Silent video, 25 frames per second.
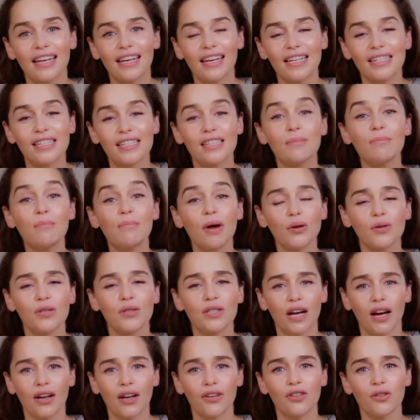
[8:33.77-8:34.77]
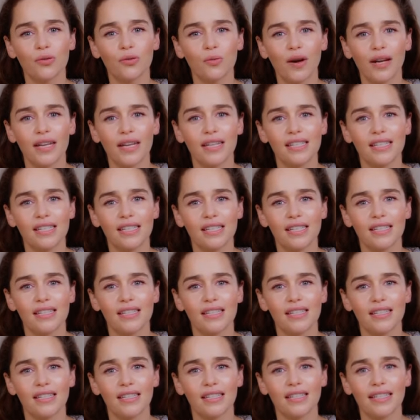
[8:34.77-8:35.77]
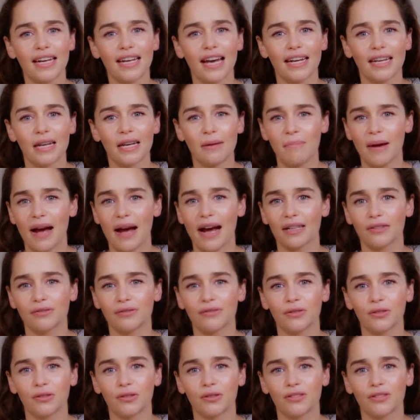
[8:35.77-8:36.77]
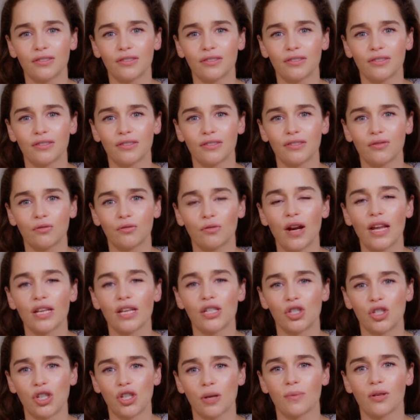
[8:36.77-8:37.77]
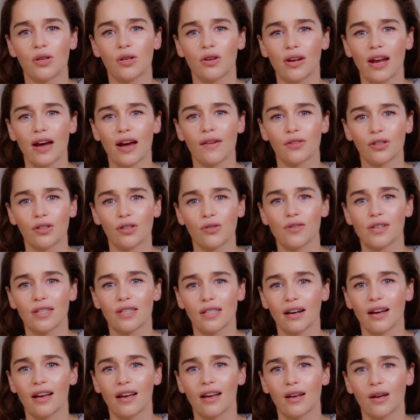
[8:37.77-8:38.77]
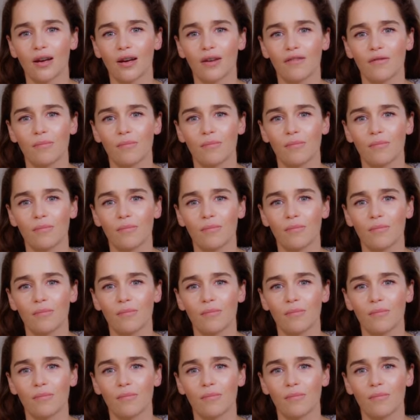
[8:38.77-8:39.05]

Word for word: It's the most underrated yet impactful relationship you can have in your entire life.